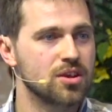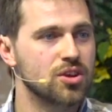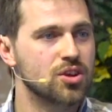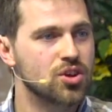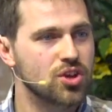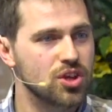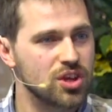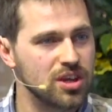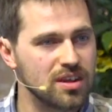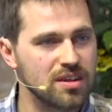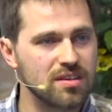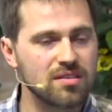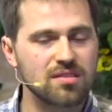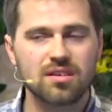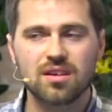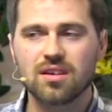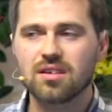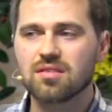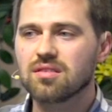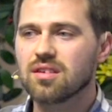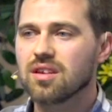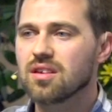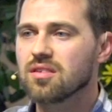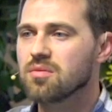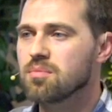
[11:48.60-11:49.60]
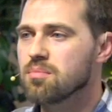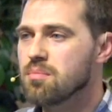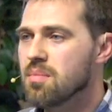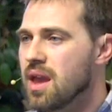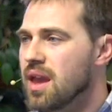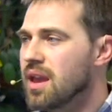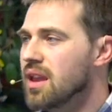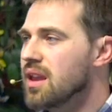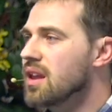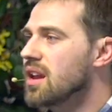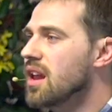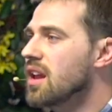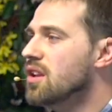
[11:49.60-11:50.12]
Jesus is
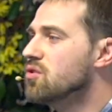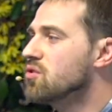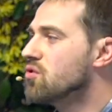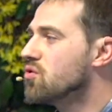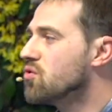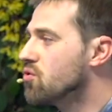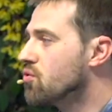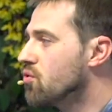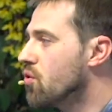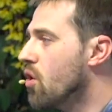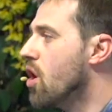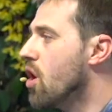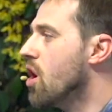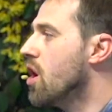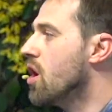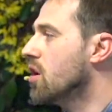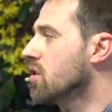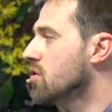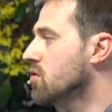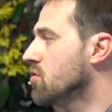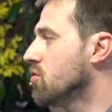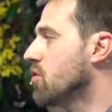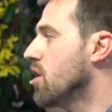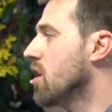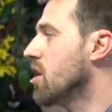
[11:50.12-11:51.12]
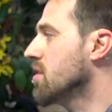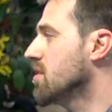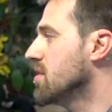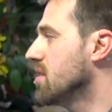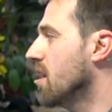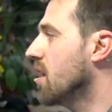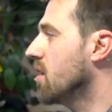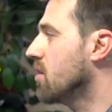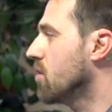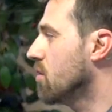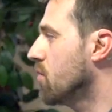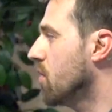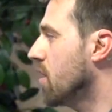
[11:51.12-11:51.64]
making a strong, strong
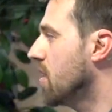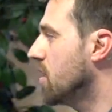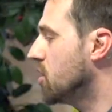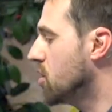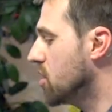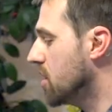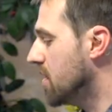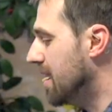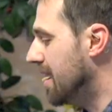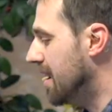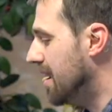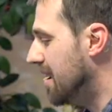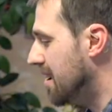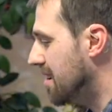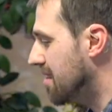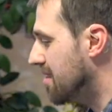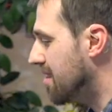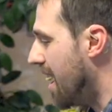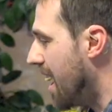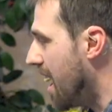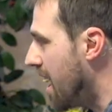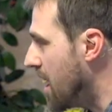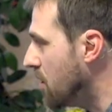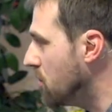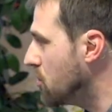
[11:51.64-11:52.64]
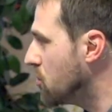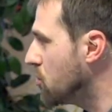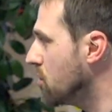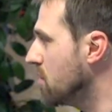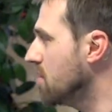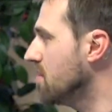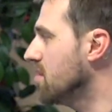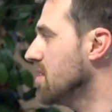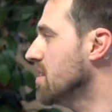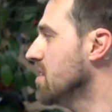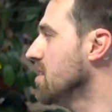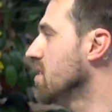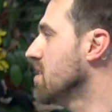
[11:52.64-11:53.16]
declaration in his
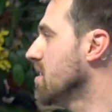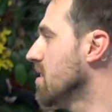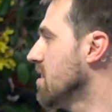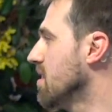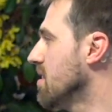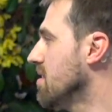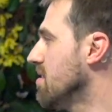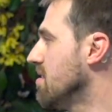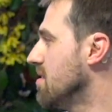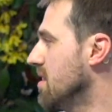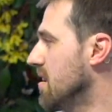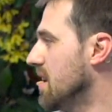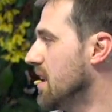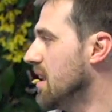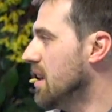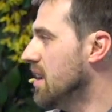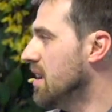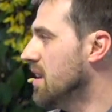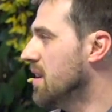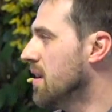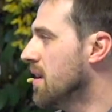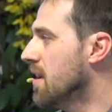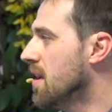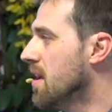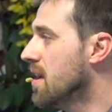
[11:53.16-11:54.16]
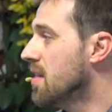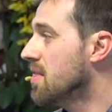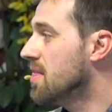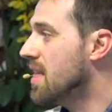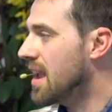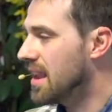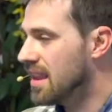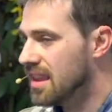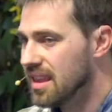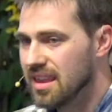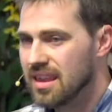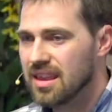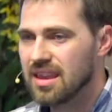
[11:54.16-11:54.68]
entrance into the city
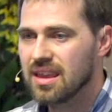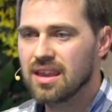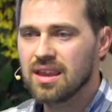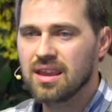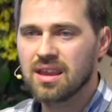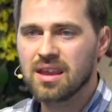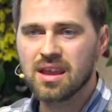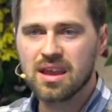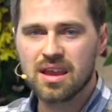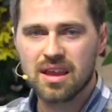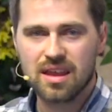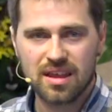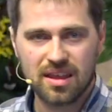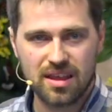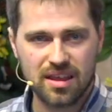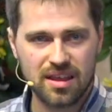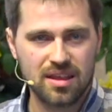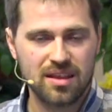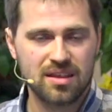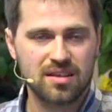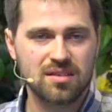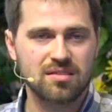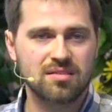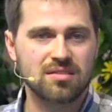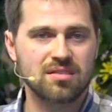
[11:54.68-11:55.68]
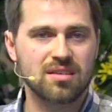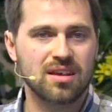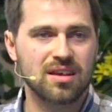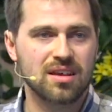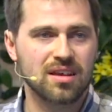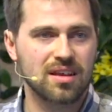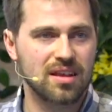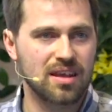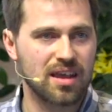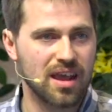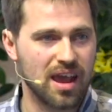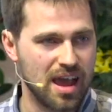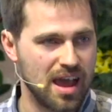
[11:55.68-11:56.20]
that he is
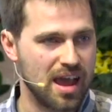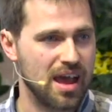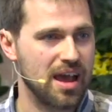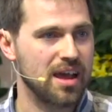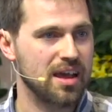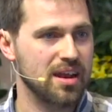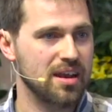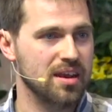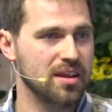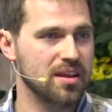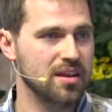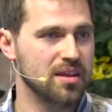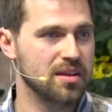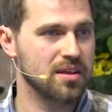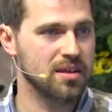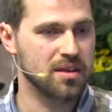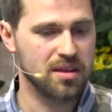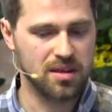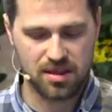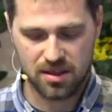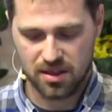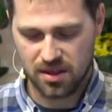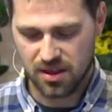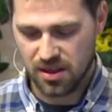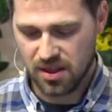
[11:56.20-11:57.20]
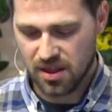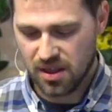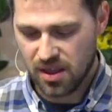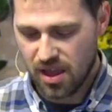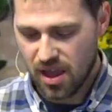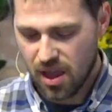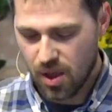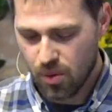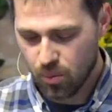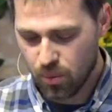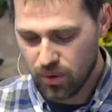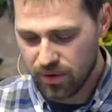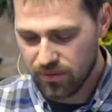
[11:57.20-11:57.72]
God.
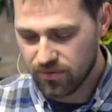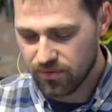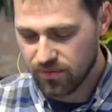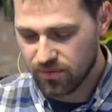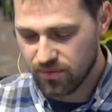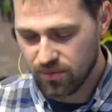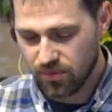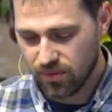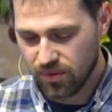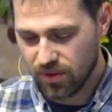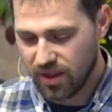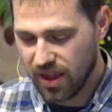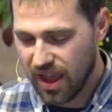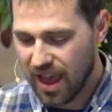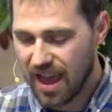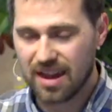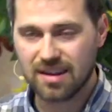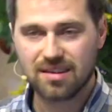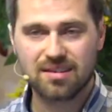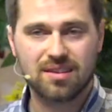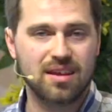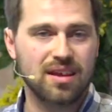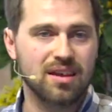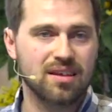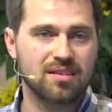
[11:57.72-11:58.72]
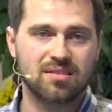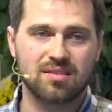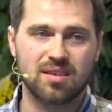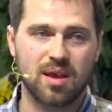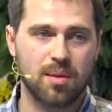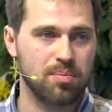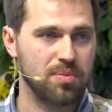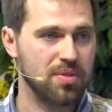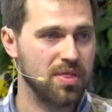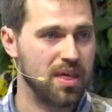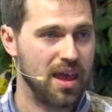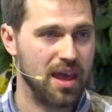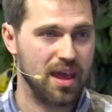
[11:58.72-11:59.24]
And we've got to
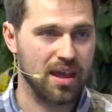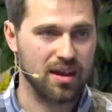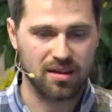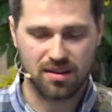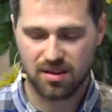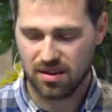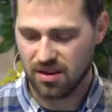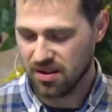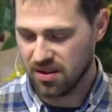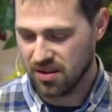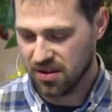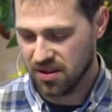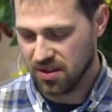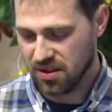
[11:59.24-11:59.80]
accept that.